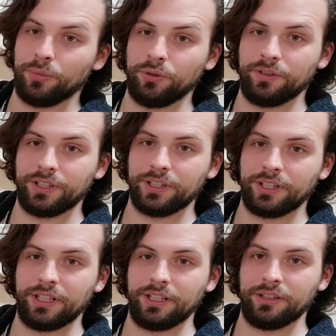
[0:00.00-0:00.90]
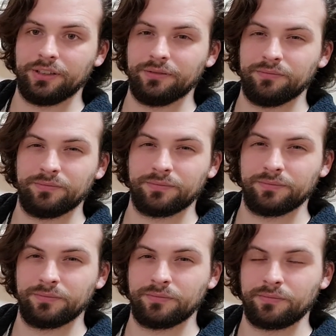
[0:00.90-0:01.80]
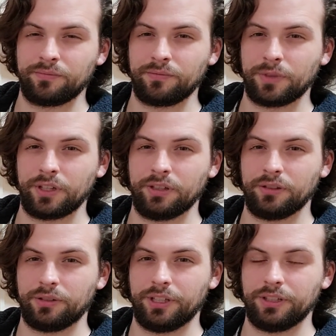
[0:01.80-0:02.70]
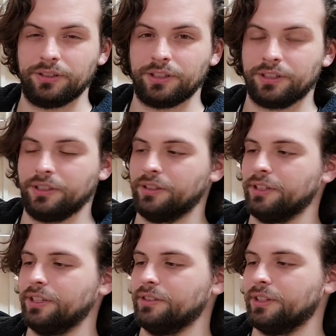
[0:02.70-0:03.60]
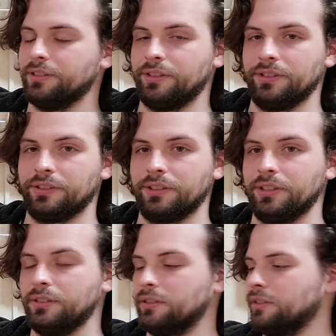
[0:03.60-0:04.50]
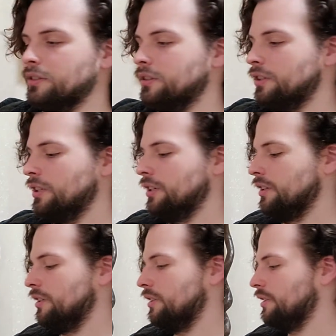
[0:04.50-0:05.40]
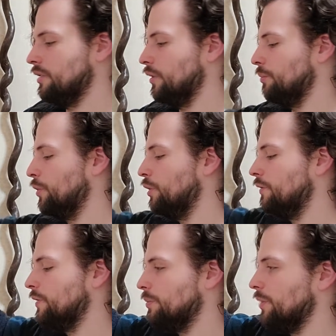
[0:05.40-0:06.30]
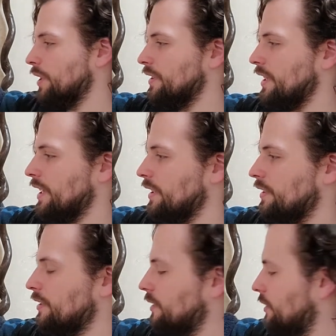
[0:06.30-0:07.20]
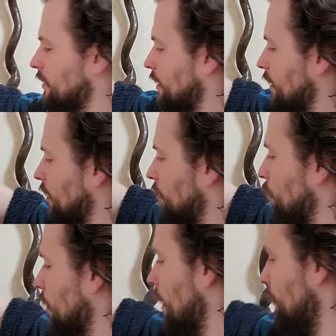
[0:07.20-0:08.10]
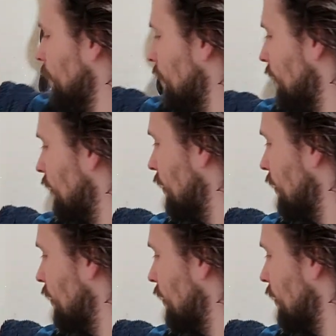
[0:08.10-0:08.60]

moving in 360 degrees as easily. So it moves, but it takes a little more effort